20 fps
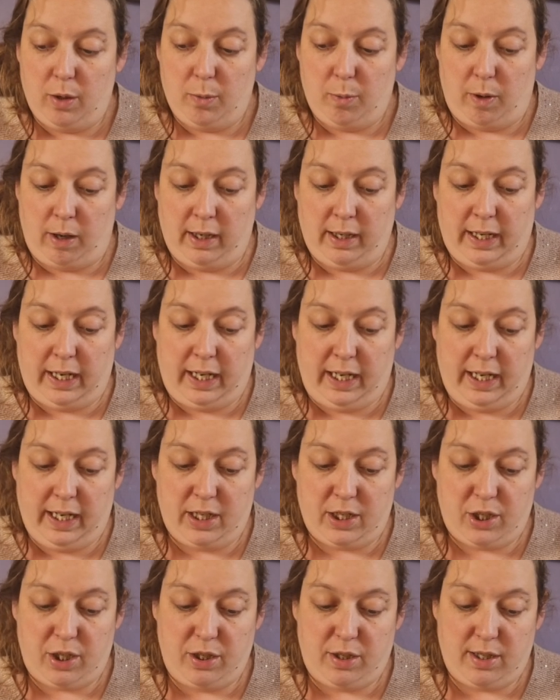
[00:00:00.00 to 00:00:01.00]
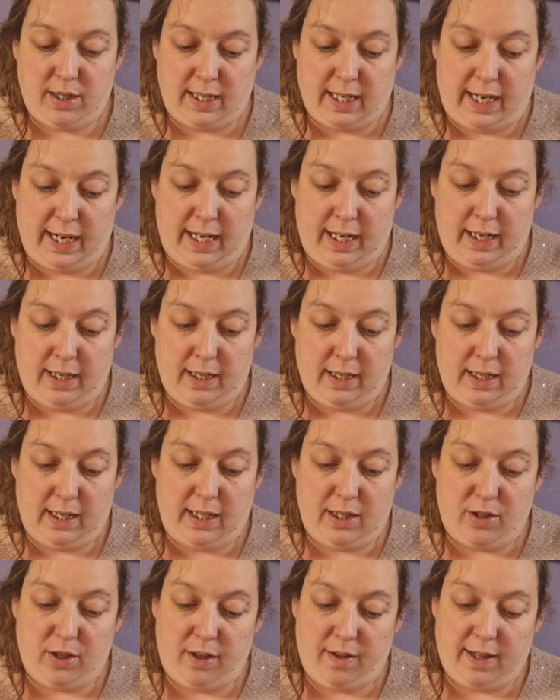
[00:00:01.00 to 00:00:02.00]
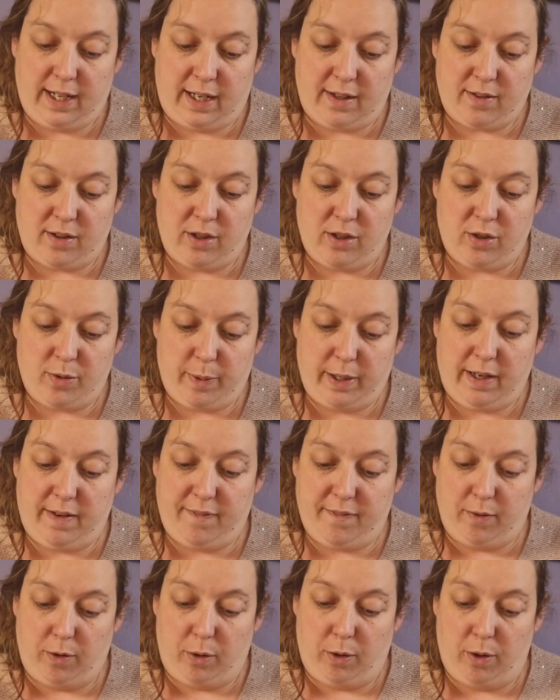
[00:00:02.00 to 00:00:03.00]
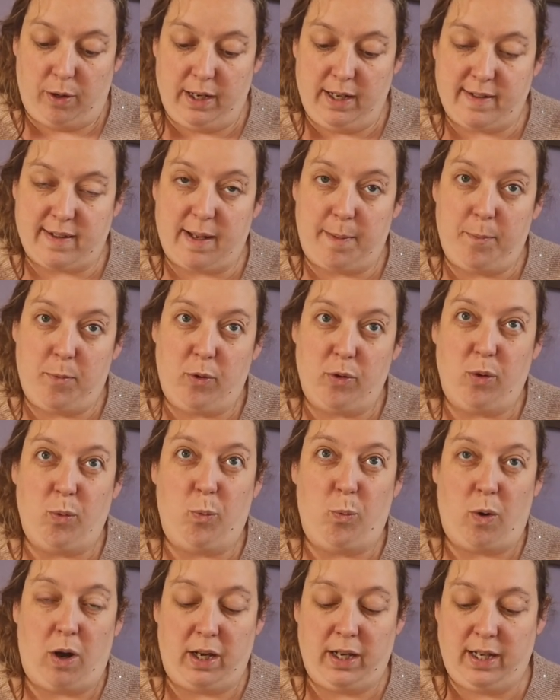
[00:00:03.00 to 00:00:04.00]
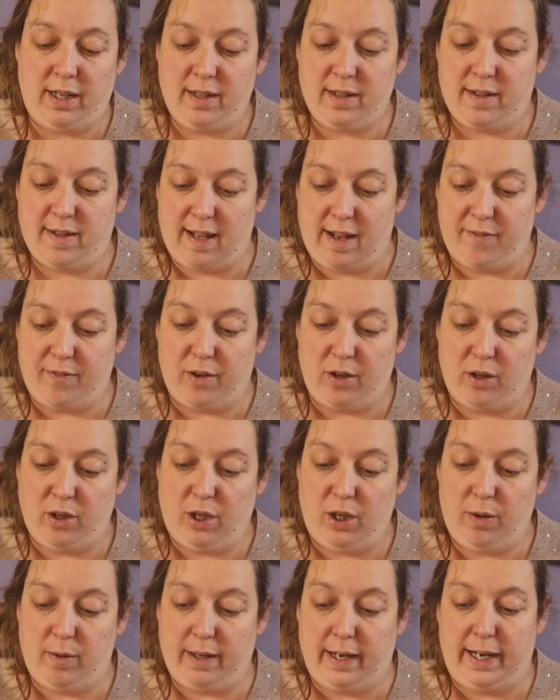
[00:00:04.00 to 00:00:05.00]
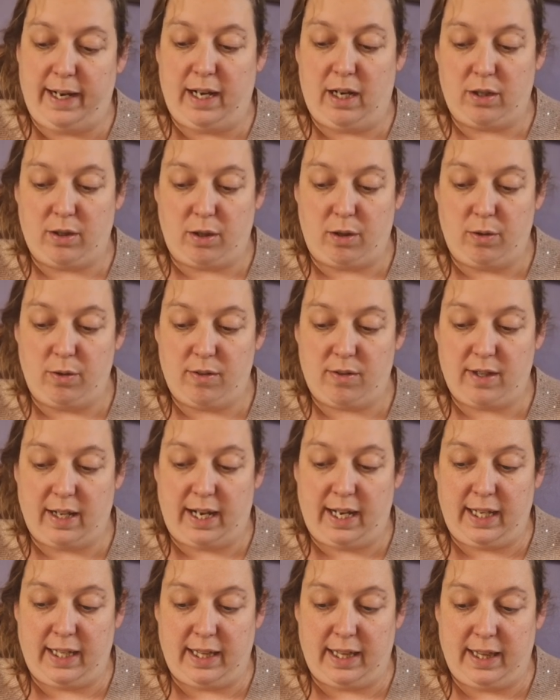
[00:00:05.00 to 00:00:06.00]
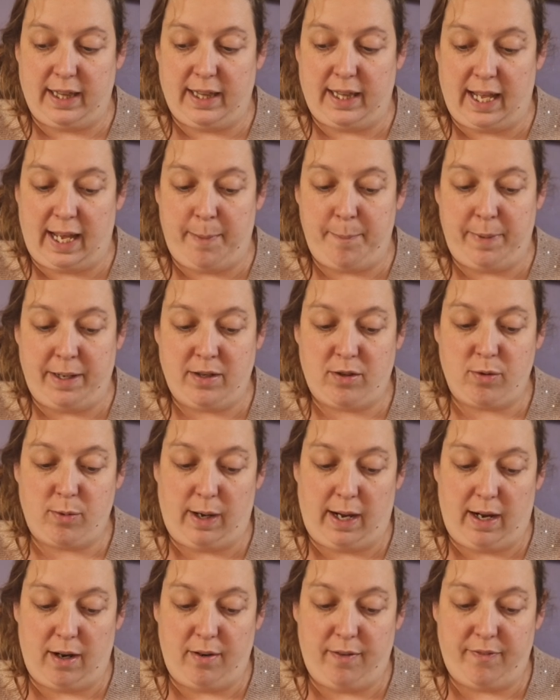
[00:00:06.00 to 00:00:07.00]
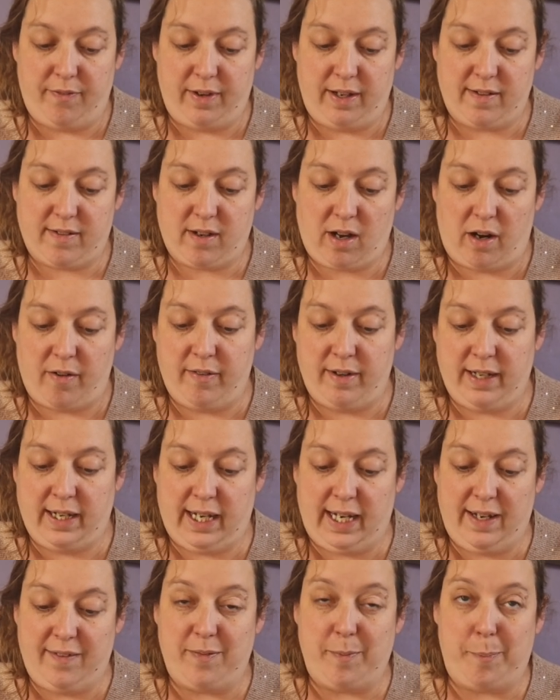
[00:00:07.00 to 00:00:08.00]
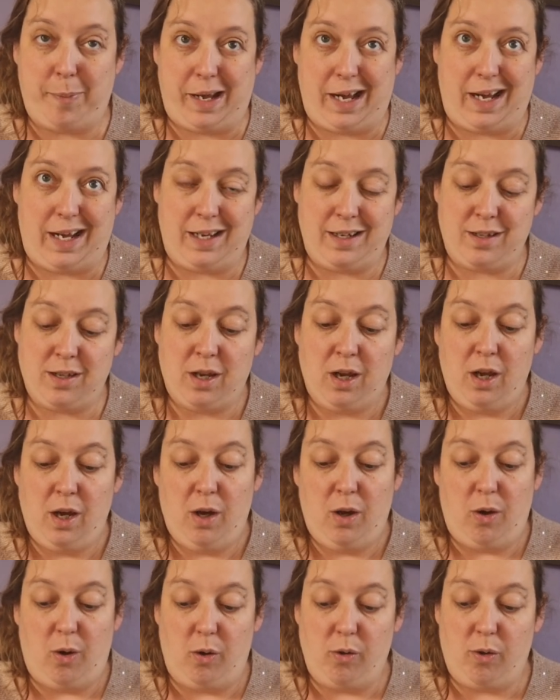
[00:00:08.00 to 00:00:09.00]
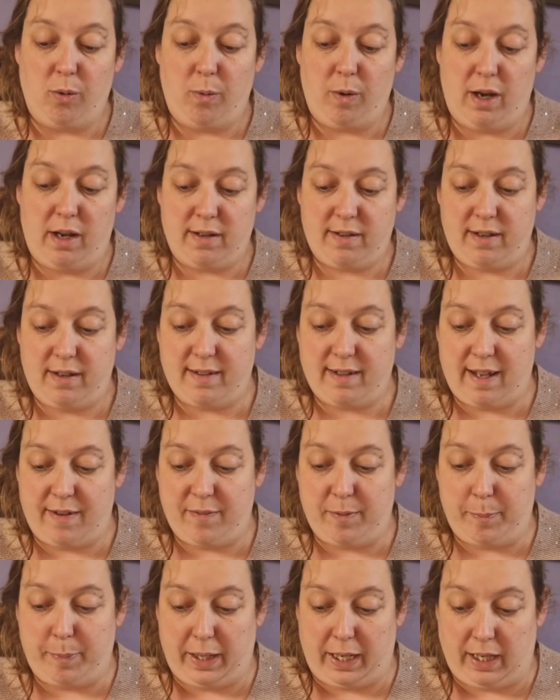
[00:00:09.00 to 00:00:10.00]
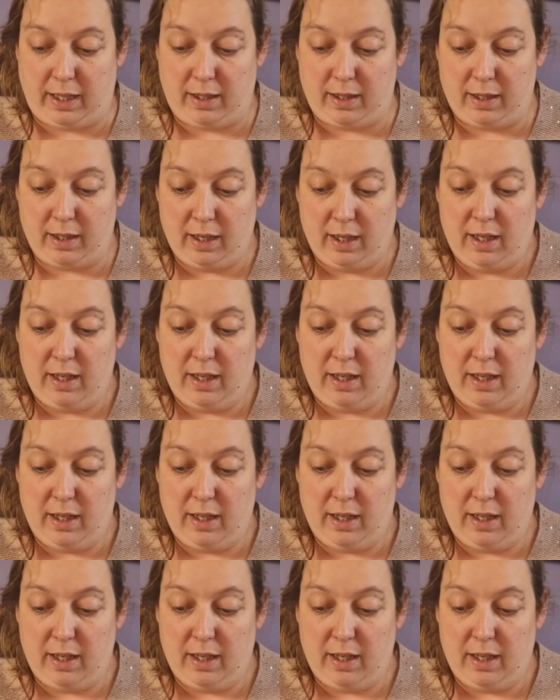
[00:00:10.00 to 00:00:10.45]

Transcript: One key issue today, in 2024, is that more than 1 in 7 UK adults say their mental health is currently either bad or the worst it's ever been.